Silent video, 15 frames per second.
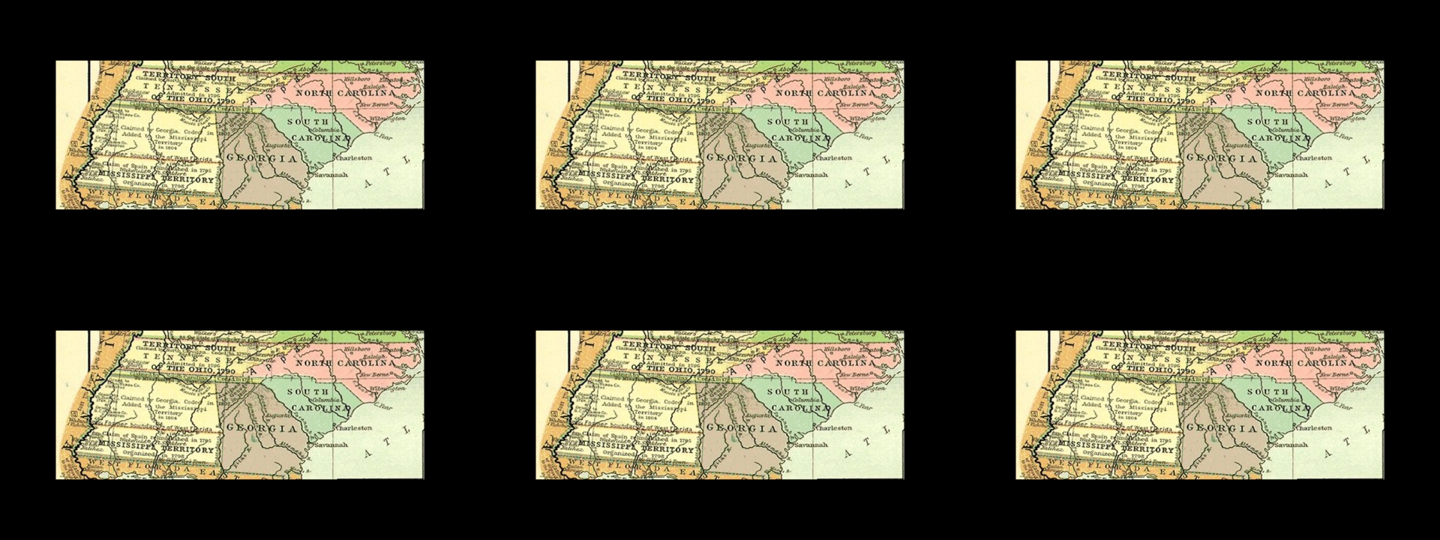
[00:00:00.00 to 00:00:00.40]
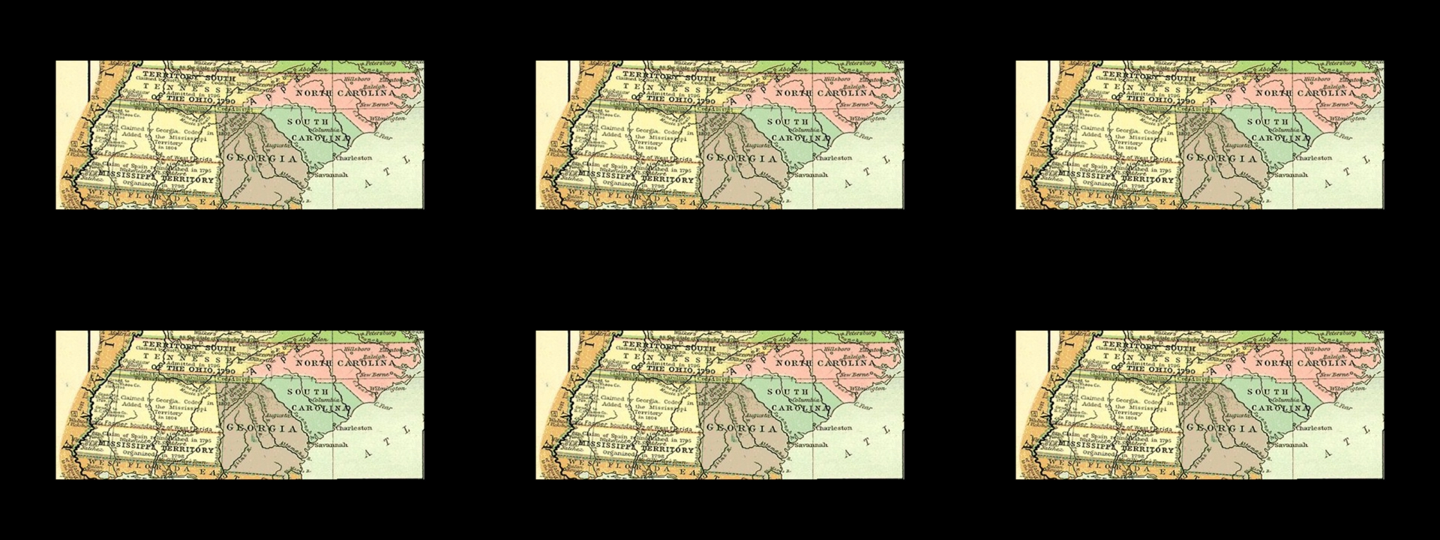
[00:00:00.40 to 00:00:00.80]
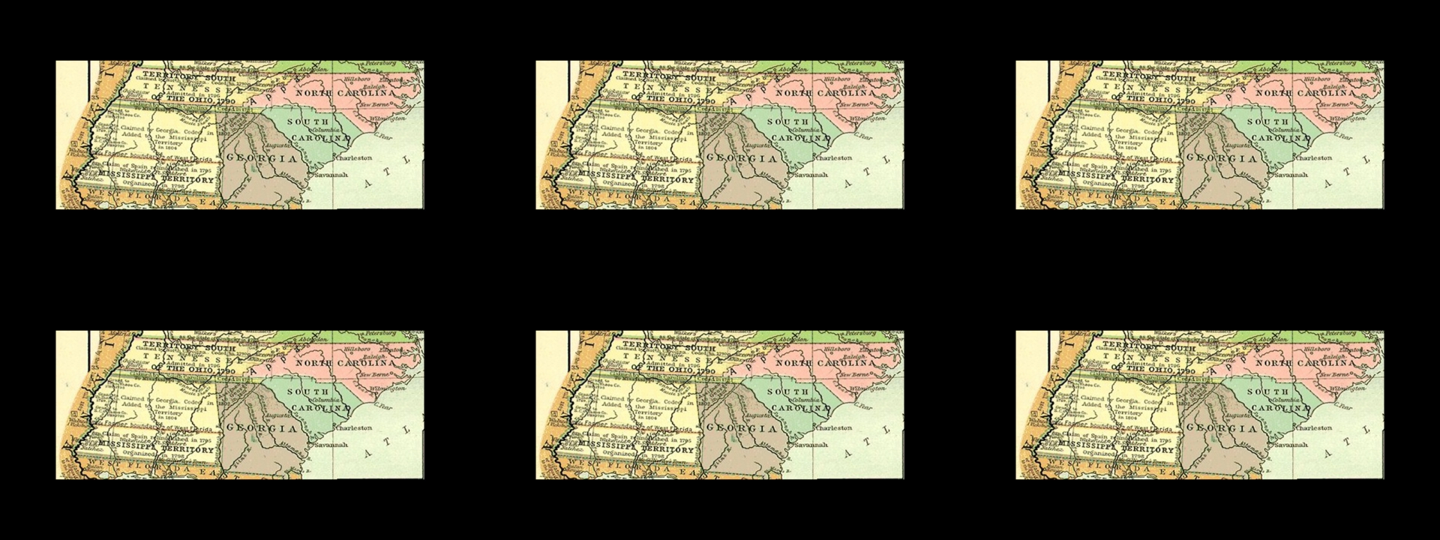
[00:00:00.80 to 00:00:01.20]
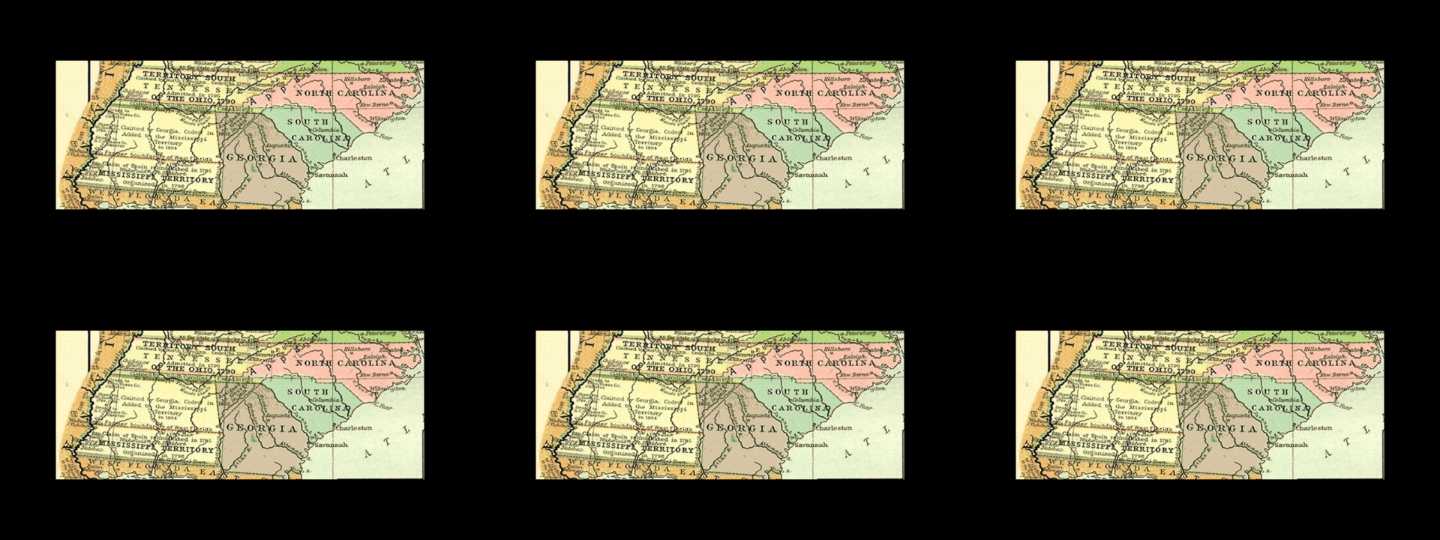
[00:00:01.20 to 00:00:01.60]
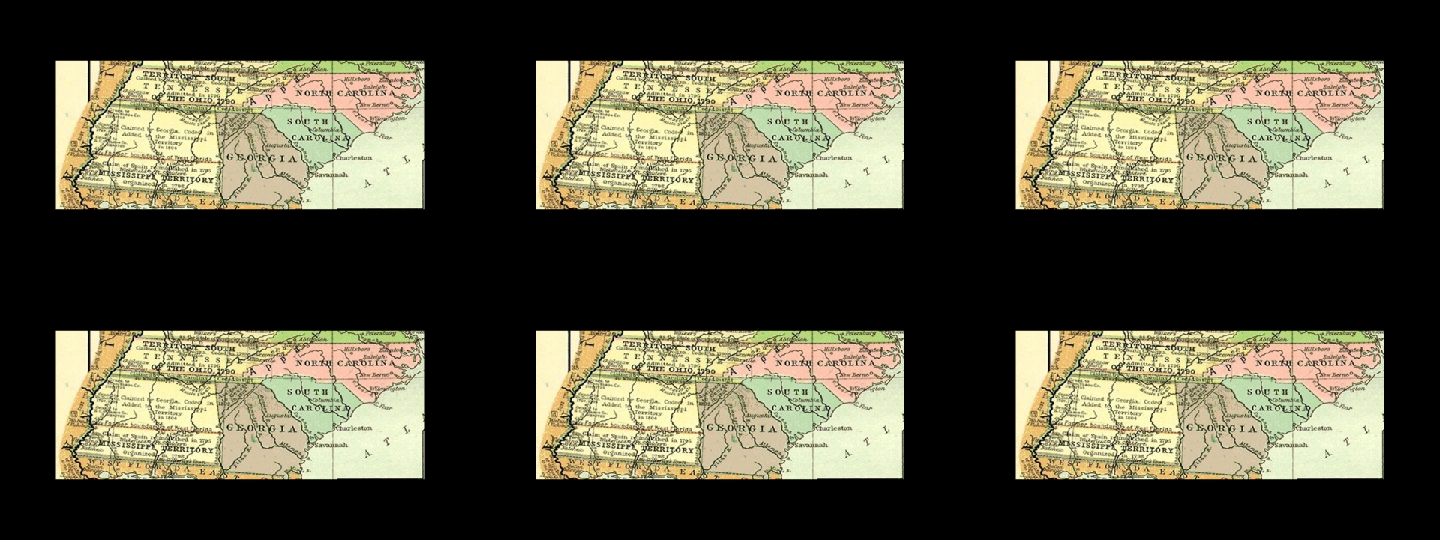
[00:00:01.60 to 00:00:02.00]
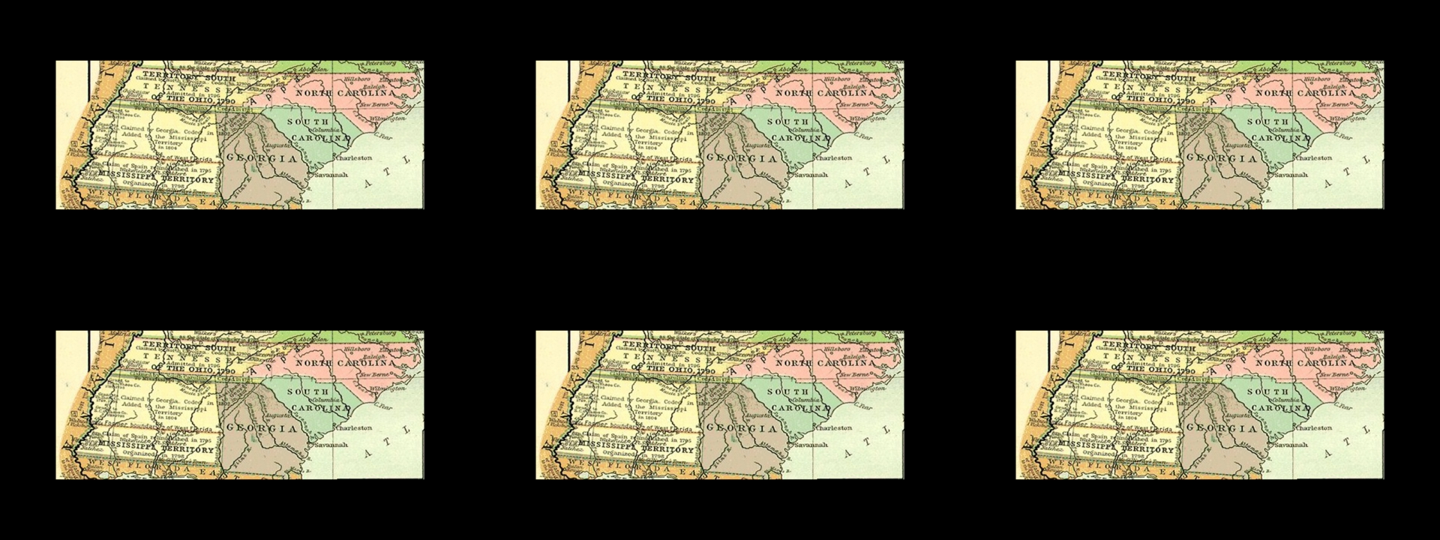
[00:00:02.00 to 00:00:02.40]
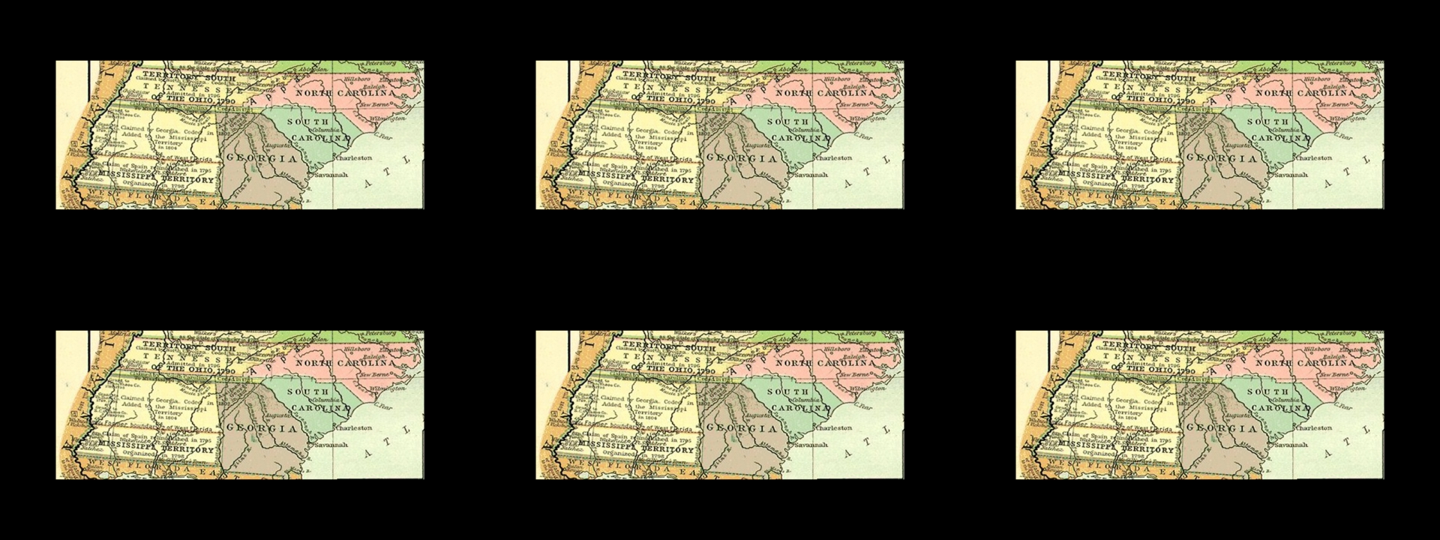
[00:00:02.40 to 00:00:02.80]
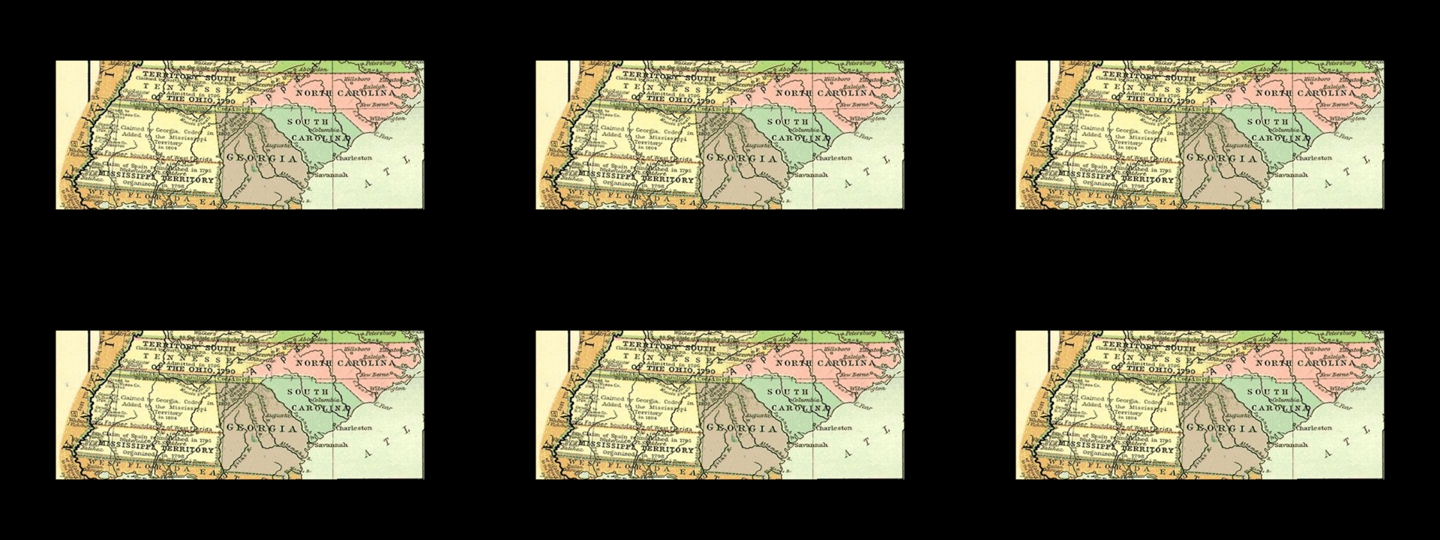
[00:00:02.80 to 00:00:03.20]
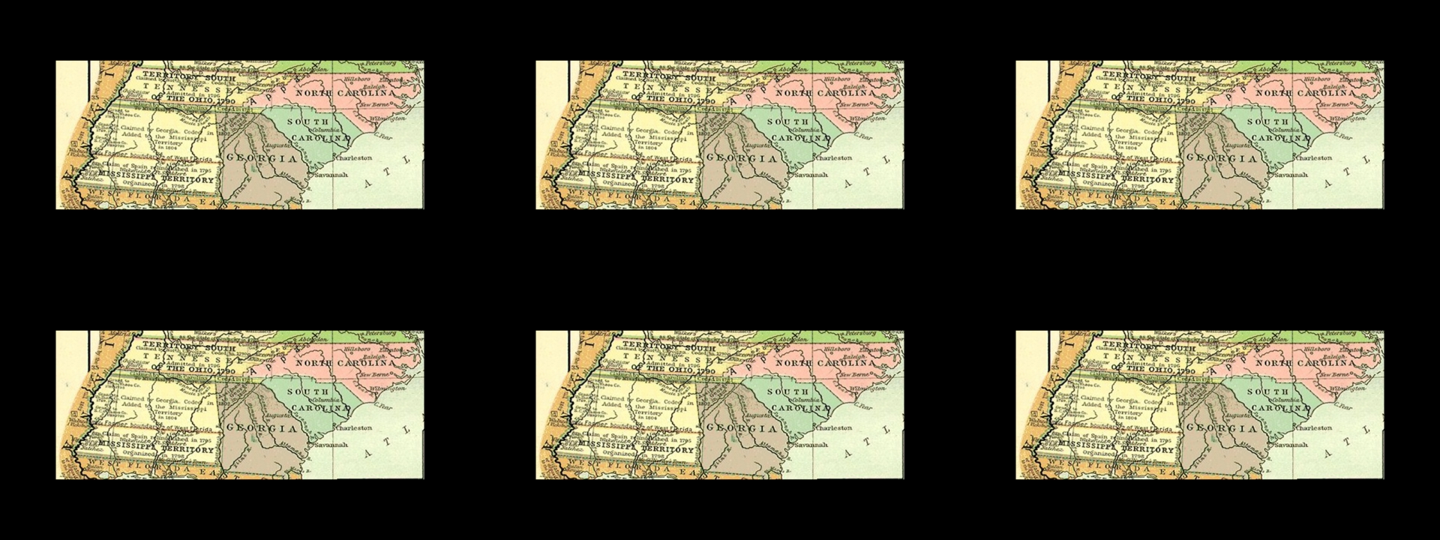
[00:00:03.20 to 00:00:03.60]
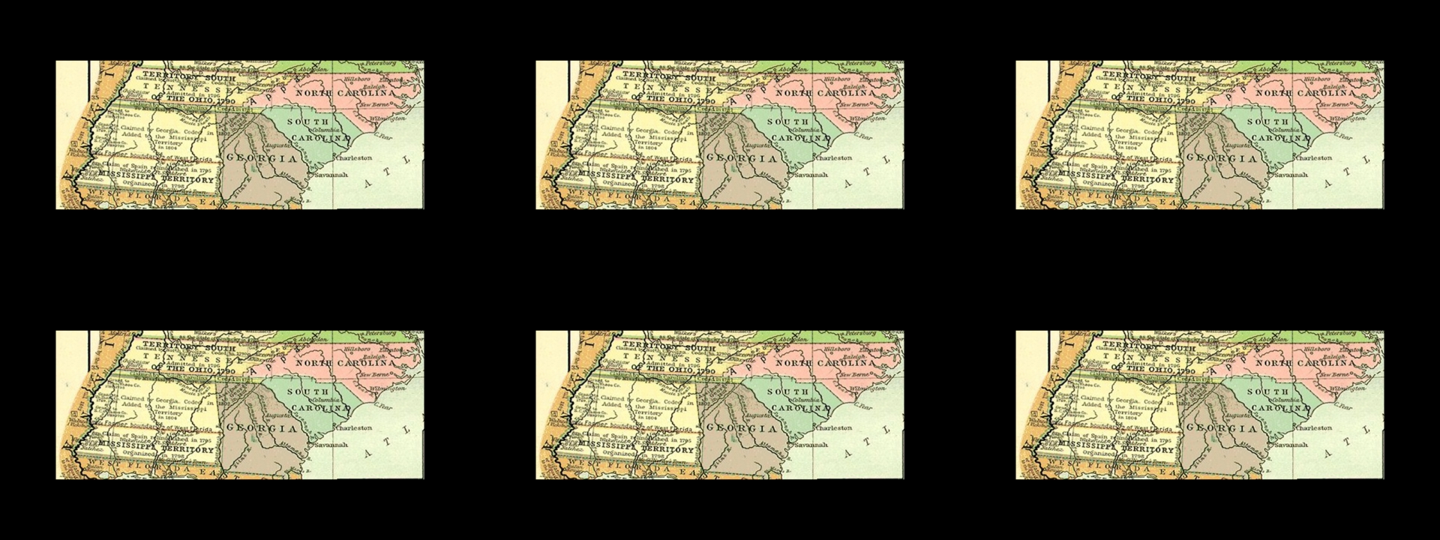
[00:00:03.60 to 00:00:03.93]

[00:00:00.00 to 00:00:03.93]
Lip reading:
Nobody's mouth can be seen.